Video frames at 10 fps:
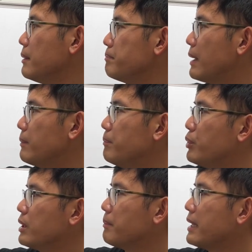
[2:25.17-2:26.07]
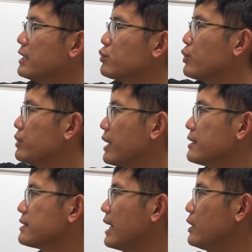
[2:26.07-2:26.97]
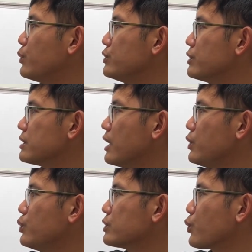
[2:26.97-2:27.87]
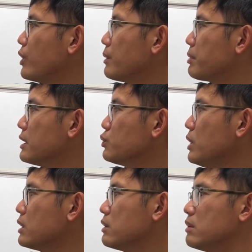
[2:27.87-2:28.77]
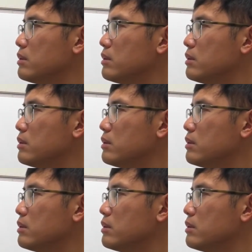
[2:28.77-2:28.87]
But put the minus 1 to the other side, we just get u squared plus 1.